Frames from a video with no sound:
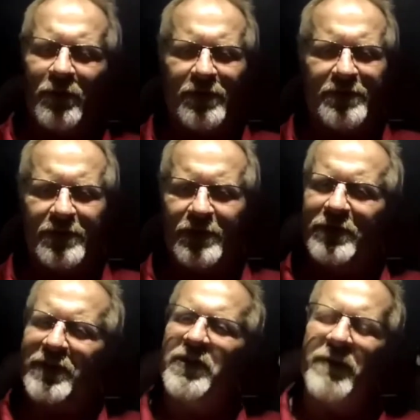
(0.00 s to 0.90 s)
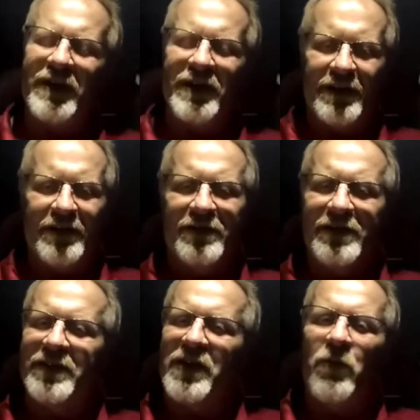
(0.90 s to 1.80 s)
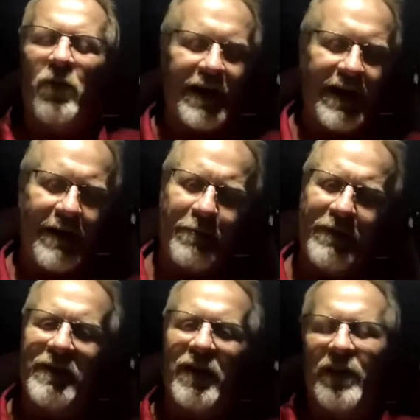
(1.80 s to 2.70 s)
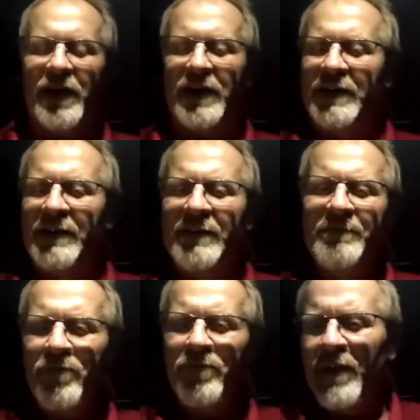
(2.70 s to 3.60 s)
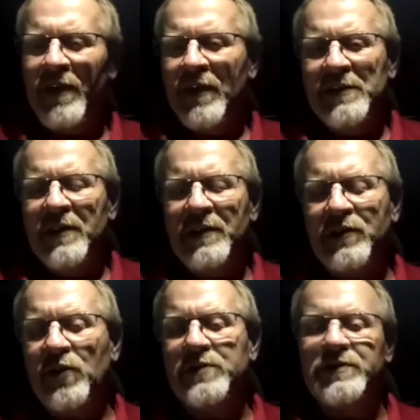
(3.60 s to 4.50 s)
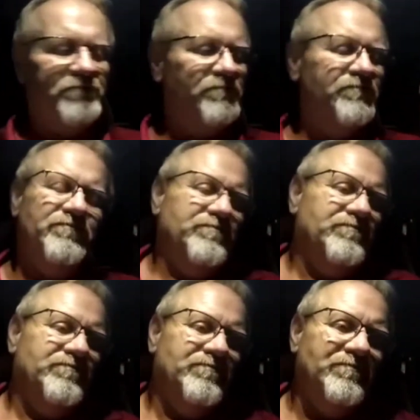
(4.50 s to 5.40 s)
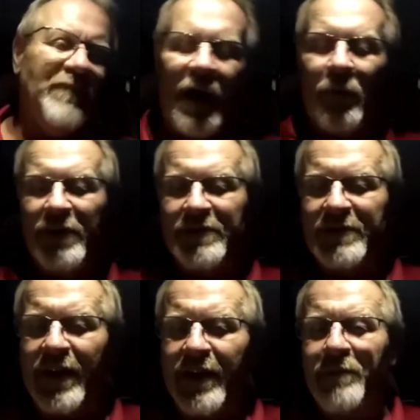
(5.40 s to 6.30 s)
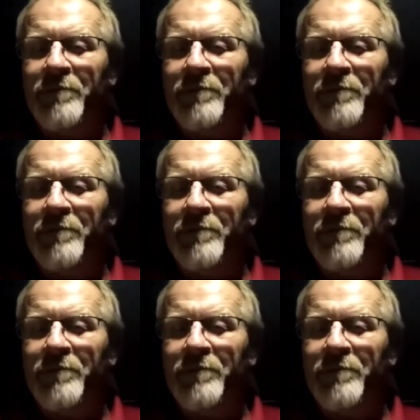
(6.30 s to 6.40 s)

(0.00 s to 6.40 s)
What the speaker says: War II, didn't know about Hitler, didn't know what happened and all that. Of course, I wasn't there,